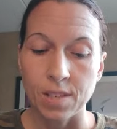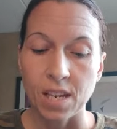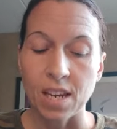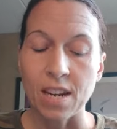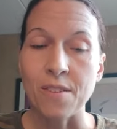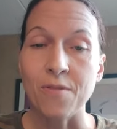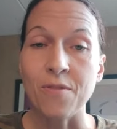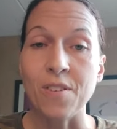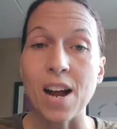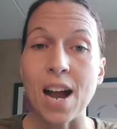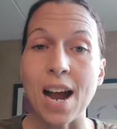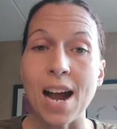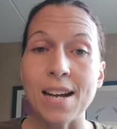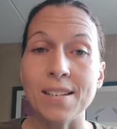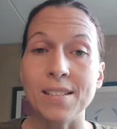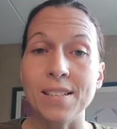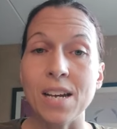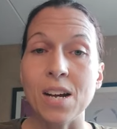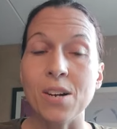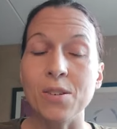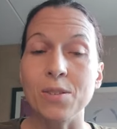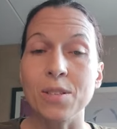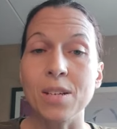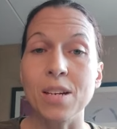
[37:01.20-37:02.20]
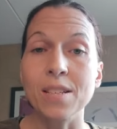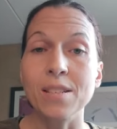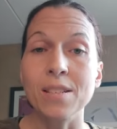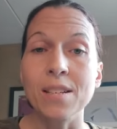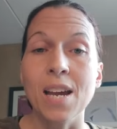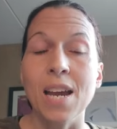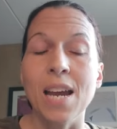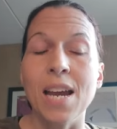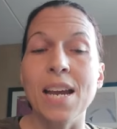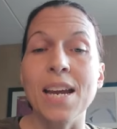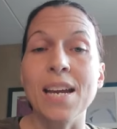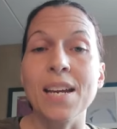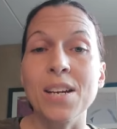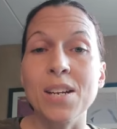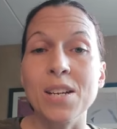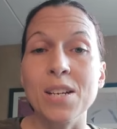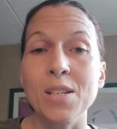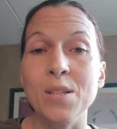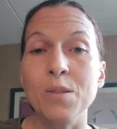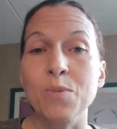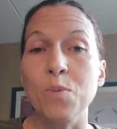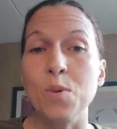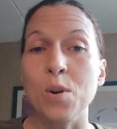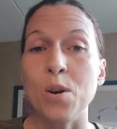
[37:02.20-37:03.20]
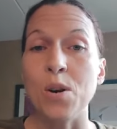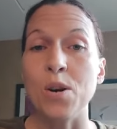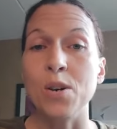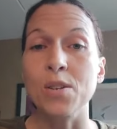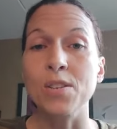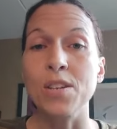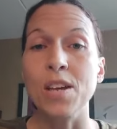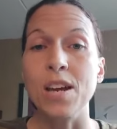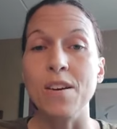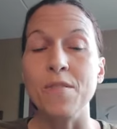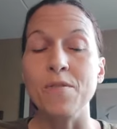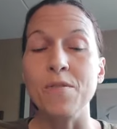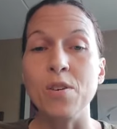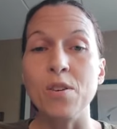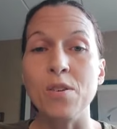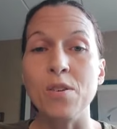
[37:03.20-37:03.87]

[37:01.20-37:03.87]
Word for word: And if God tells us in his word that if